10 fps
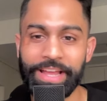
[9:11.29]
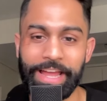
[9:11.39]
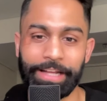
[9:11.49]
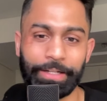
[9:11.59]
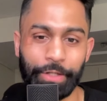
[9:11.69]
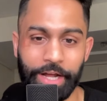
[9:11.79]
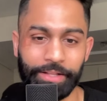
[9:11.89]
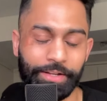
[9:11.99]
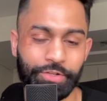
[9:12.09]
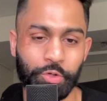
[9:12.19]
and a lot of the
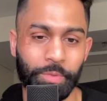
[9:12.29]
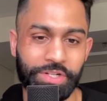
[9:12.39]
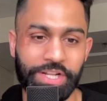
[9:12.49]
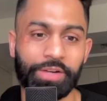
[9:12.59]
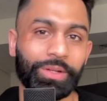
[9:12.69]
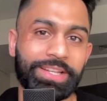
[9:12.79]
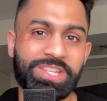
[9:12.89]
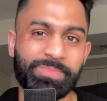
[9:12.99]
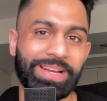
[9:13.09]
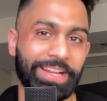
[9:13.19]
consumers not really
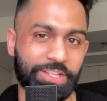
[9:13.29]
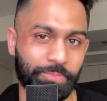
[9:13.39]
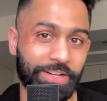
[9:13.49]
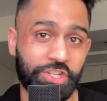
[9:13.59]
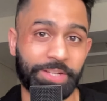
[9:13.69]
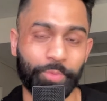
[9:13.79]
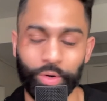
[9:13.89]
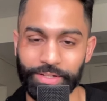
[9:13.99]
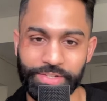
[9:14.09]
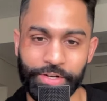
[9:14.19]
spending as much
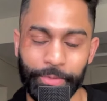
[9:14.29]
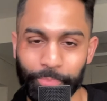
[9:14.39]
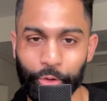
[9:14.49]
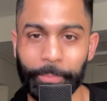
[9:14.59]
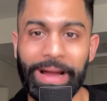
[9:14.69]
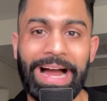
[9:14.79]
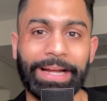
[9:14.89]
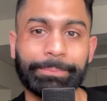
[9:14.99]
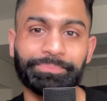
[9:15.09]
anymore. They're starting to pull back